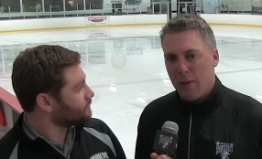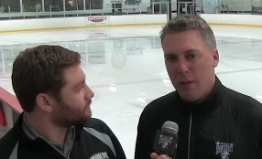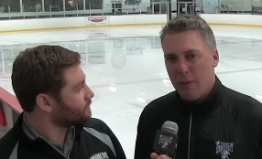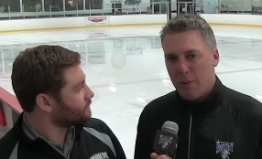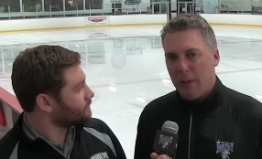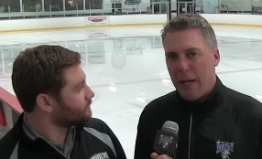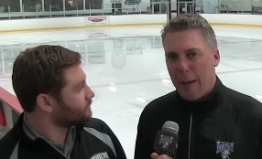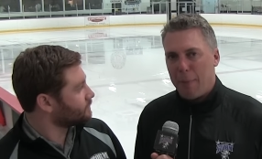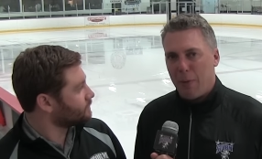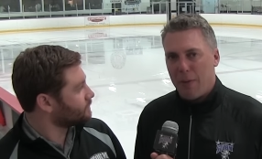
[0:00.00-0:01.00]
Speaker 1: but really
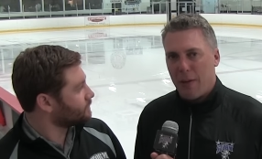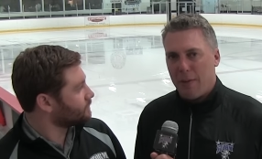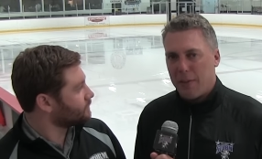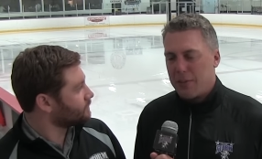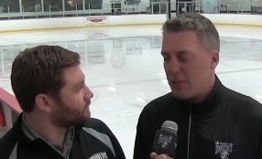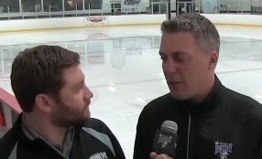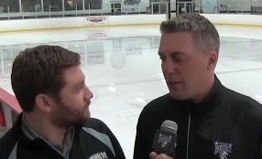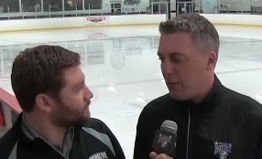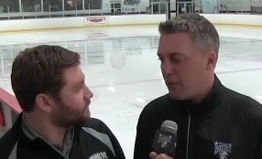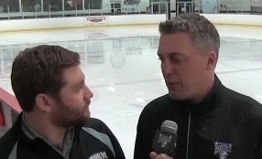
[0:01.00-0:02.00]
happy with how the thing
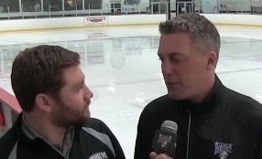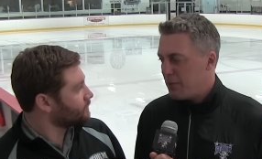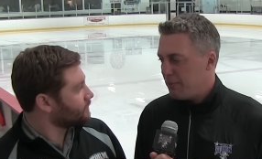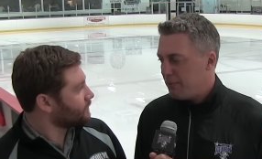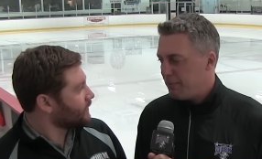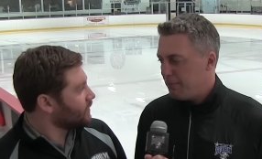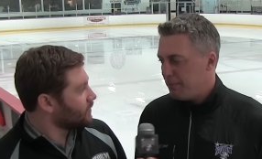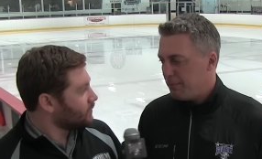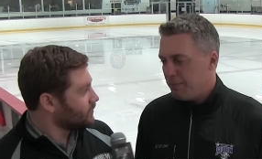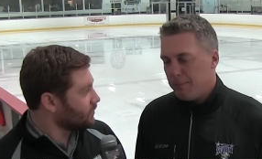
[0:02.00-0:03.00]
started off
Speaker 2: for us.
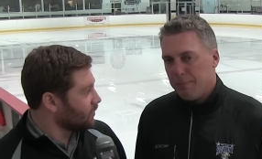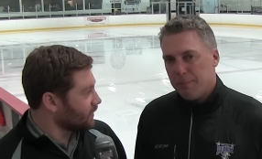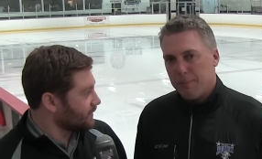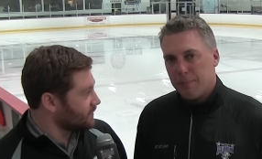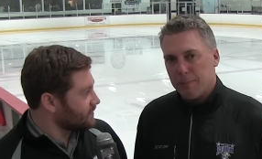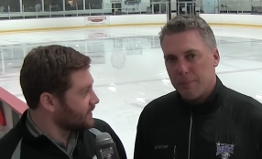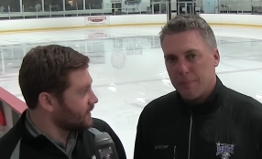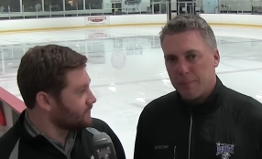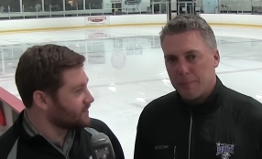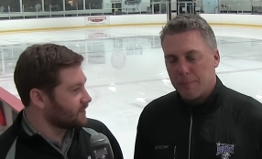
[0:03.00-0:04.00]
You look at the
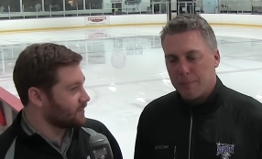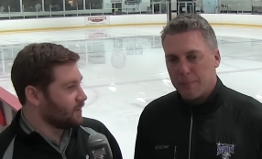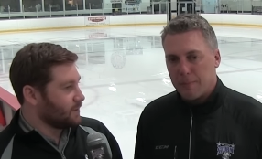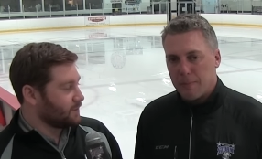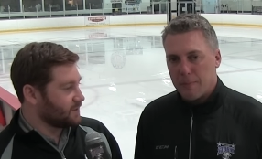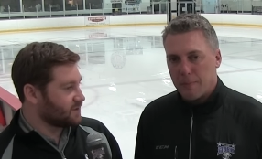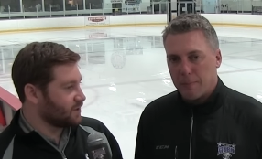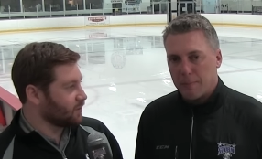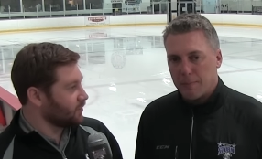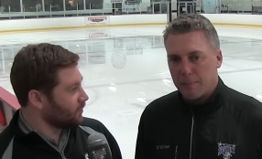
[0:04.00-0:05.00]
teams, and
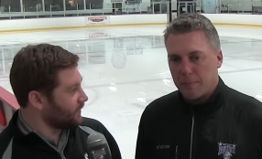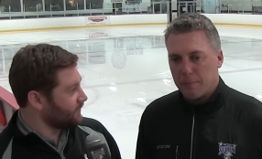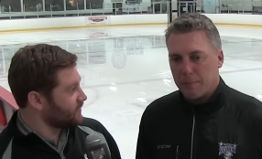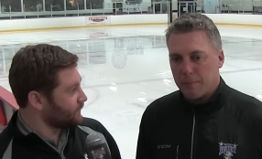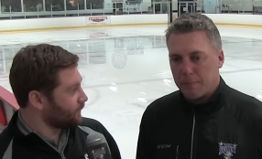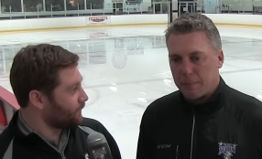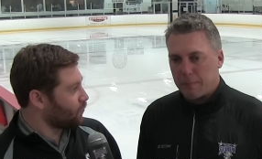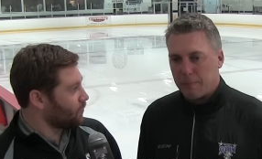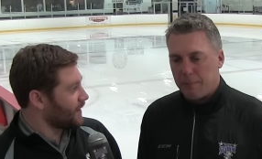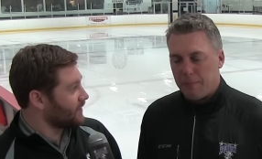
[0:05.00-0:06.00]
this year a little bit of a different
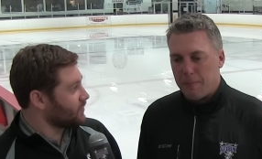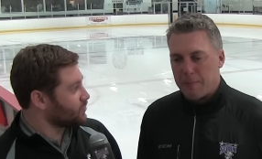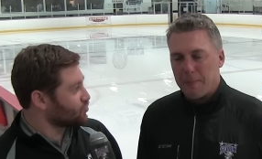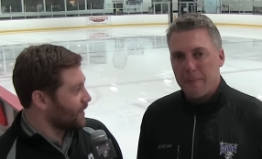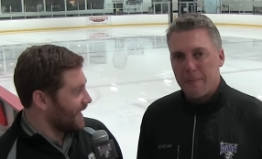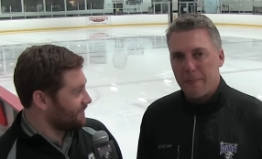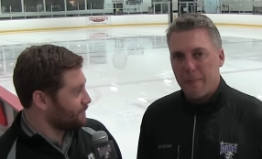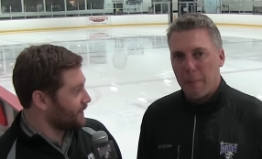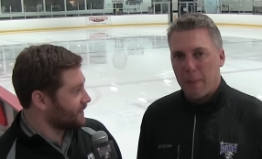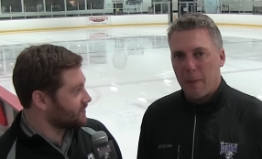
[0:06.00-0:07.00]
format. Your
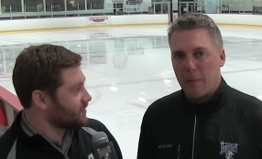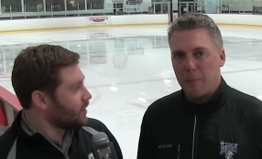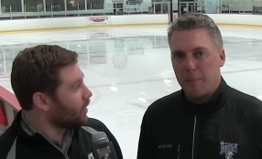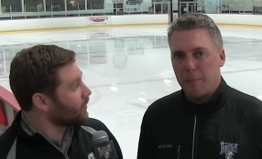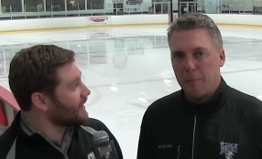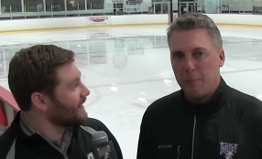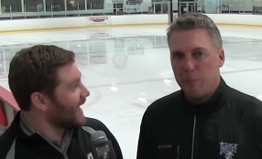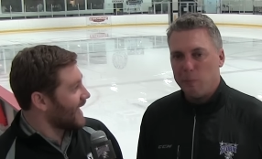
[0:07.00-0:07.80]
draft picks are in